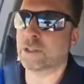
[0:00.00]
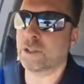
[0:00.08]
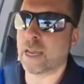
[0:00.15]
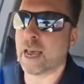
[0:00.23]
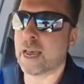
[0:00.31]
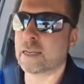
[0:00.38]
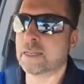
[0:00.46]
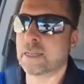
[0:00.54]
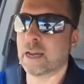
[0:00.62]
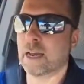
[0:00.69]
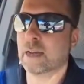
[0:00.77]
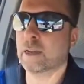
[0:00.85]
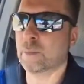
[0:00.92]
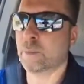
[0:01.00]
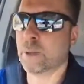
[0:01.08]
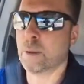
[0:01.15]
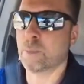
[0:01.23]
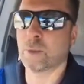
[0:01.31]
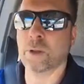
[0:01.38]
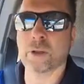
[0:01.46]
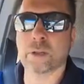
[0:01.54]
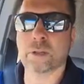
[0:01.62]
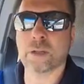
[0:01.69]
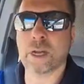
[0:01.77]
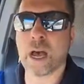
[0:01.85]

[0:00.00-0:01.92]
you get people